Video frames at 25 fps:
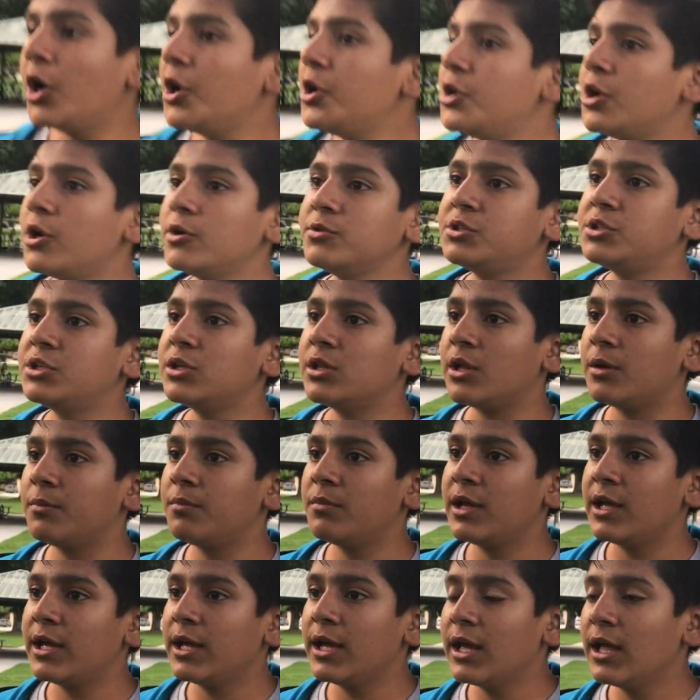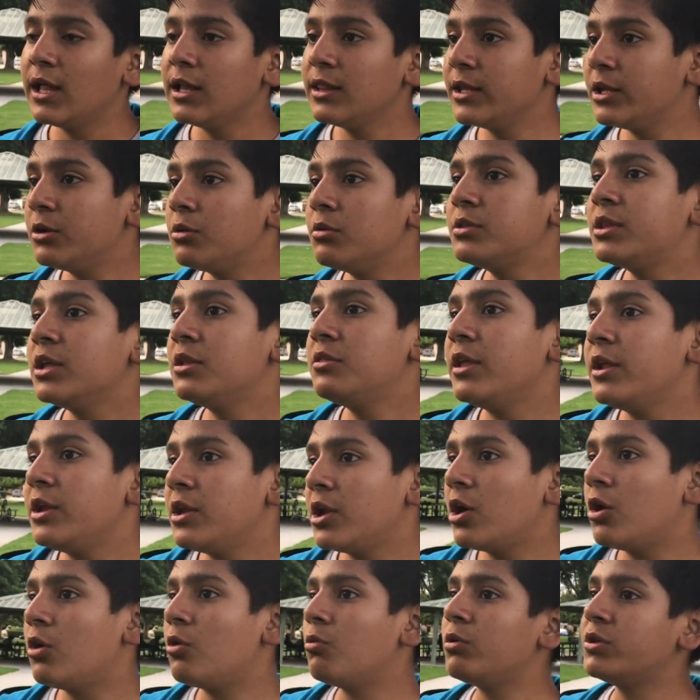unknown to them. Little did they
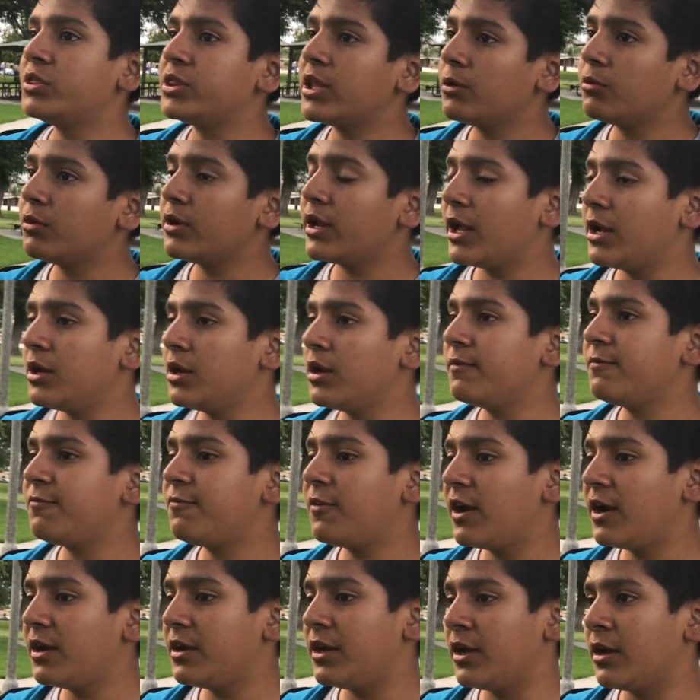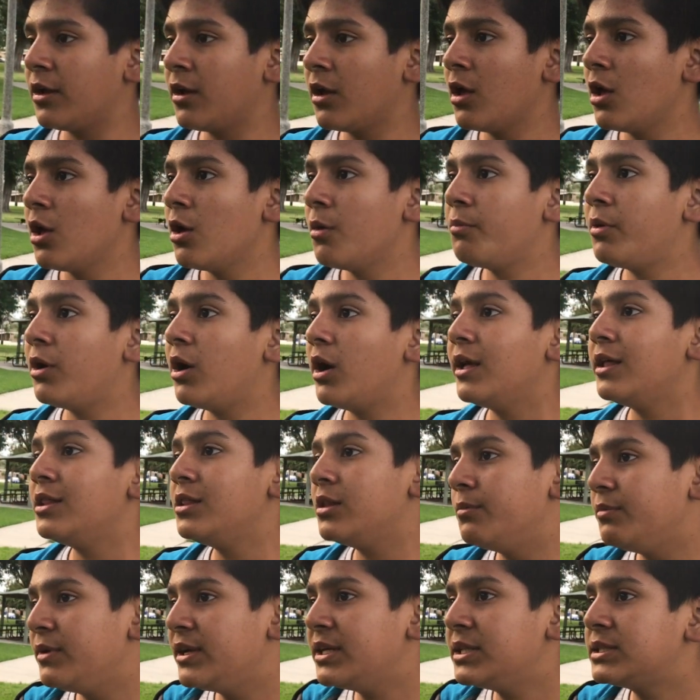know what they would end up finding, but in
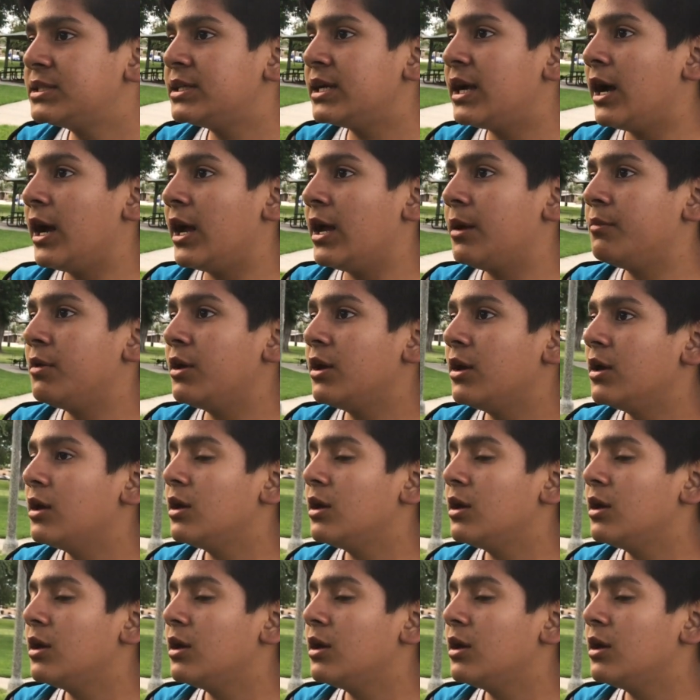the meantime,